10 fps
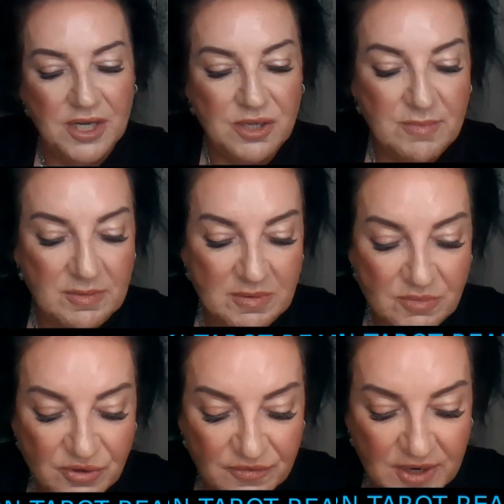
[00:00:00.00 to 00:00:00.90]
You may be
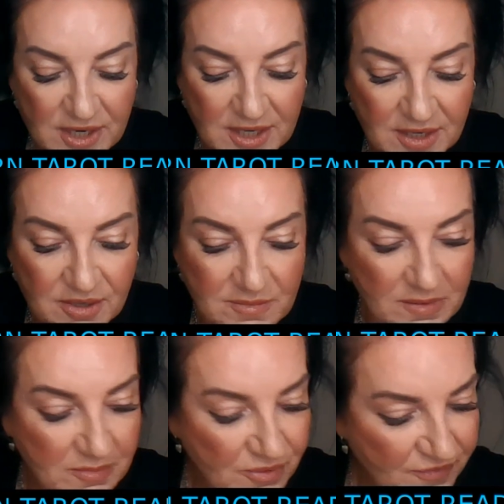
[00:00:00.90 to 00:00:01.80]
moving. You may
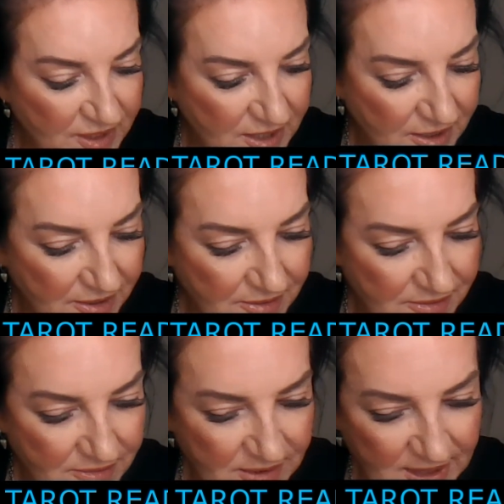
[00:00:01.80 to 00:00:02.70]
be moving
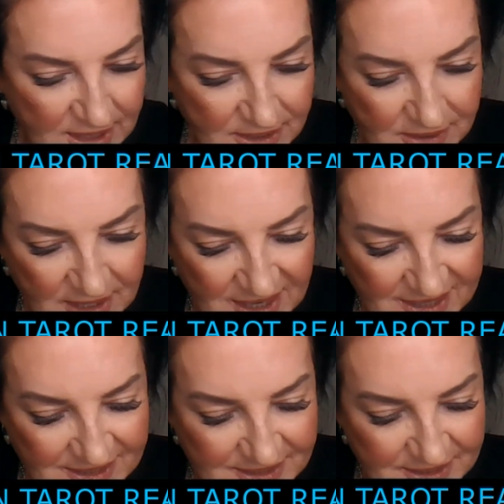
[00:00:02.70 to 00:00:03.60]
like at a
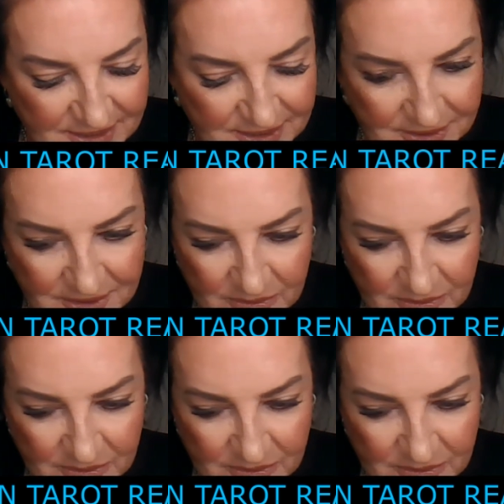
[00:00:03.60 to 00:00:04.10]
distance.